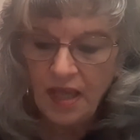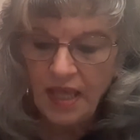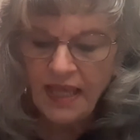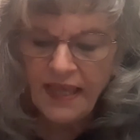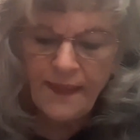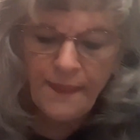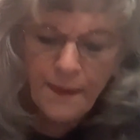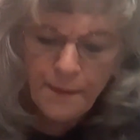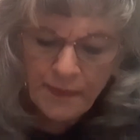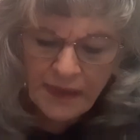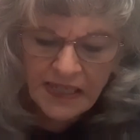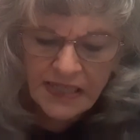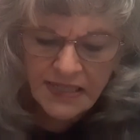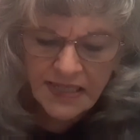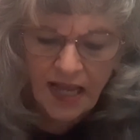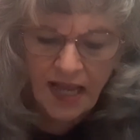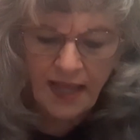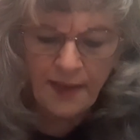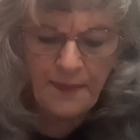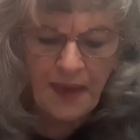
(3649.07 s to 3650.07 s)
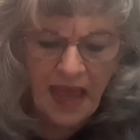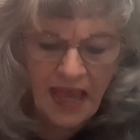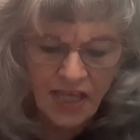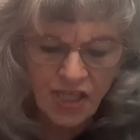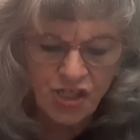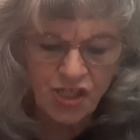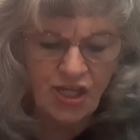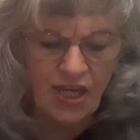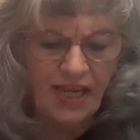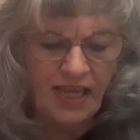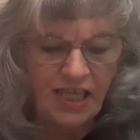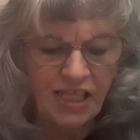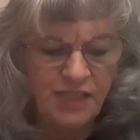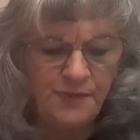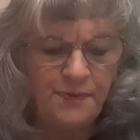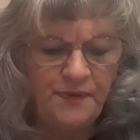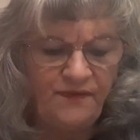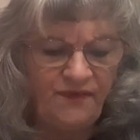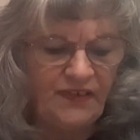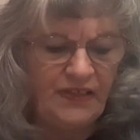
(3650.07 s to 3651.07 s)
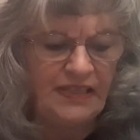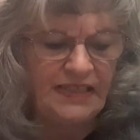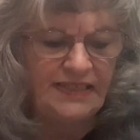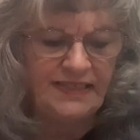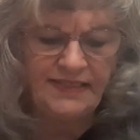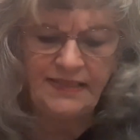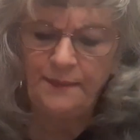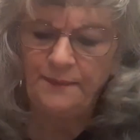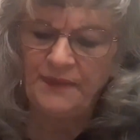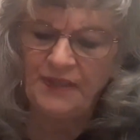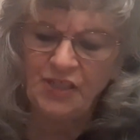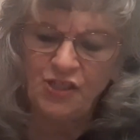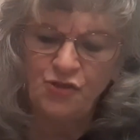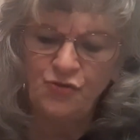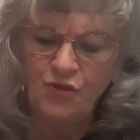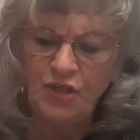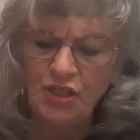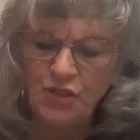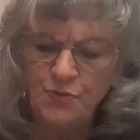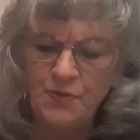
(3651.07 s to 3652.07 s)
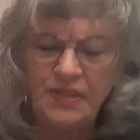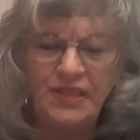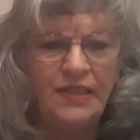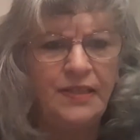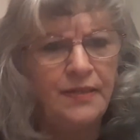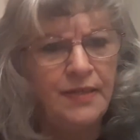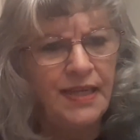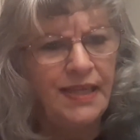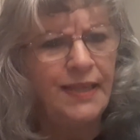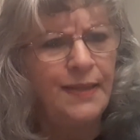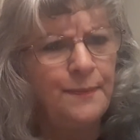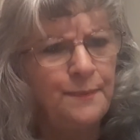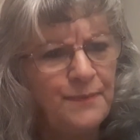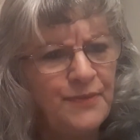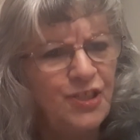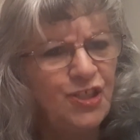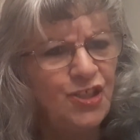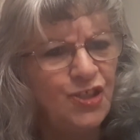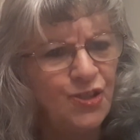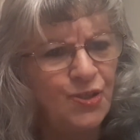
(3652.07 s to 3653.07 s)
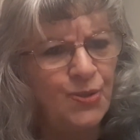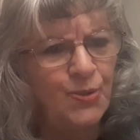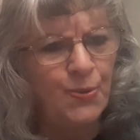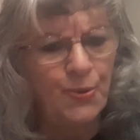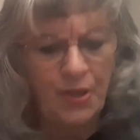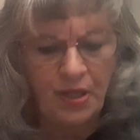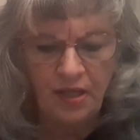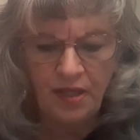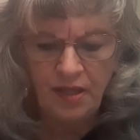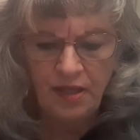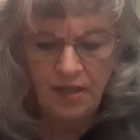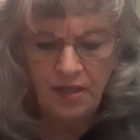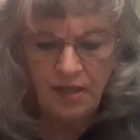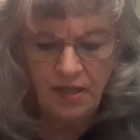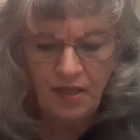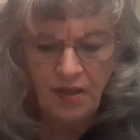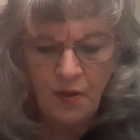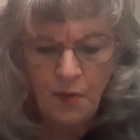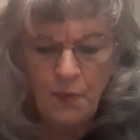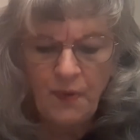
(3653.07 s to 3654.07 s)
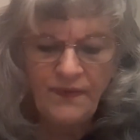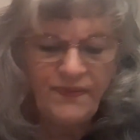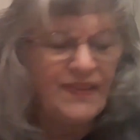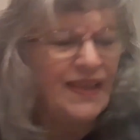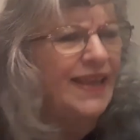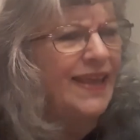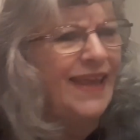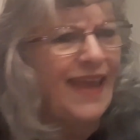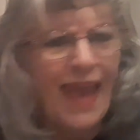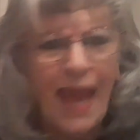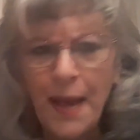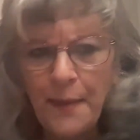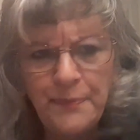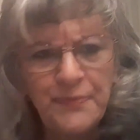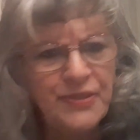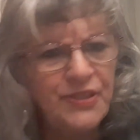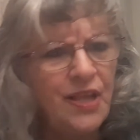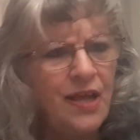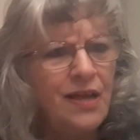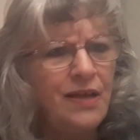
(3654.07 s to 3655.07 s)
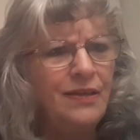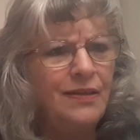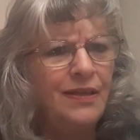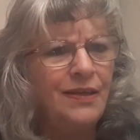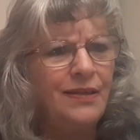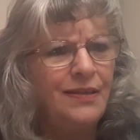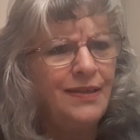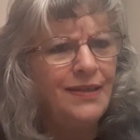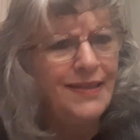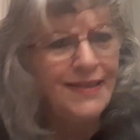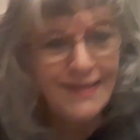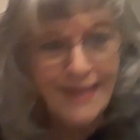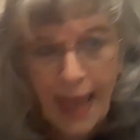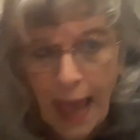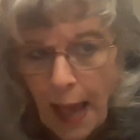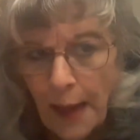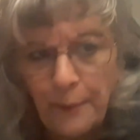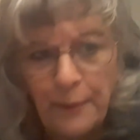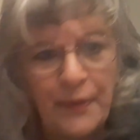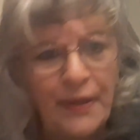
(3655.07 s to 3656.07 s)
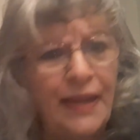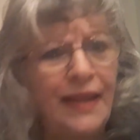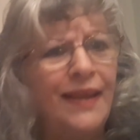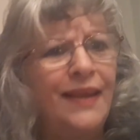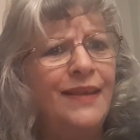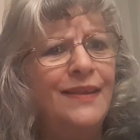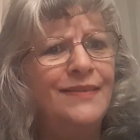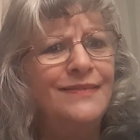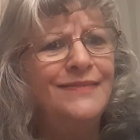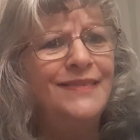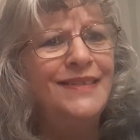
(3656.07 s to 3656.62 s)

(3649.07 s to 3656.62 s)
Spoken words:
In the meantime, hashtag has been feeling something strange within him too. What the caps lock is happening.